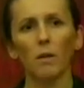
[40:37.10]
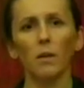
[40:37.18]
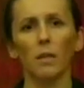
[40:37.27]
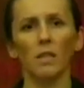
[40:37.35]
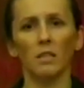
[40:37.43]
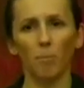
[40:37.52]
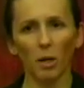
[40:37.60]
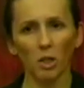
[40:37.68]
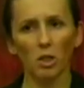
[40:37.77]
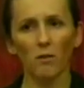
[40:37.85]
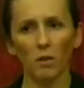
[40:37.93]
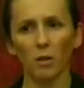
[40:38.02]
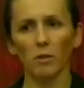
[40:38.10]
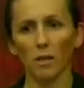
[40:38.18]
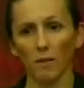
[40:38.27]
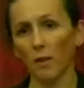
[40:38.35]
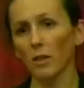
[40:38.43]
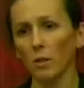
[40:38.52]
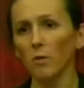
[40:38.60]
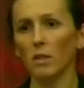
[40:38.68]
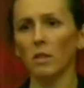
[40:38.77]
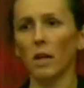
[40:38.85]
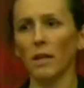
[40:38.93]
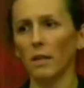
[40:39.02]
especially if they do
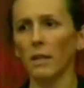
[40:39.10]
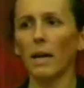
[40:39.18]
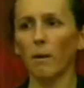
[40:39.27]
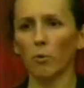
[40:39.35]
decide that, yeah,